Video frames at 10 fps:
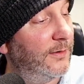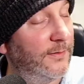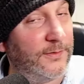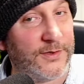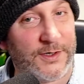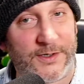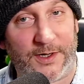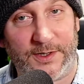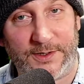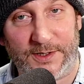See the
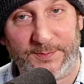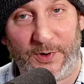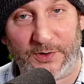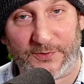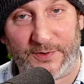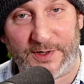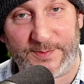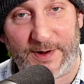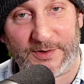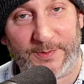size of this box for this
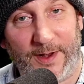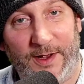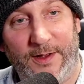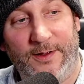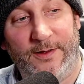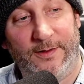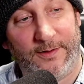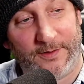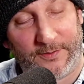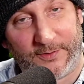mouse mat?
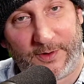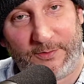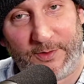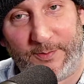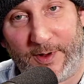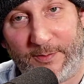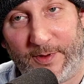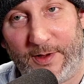I'll hold it behind me.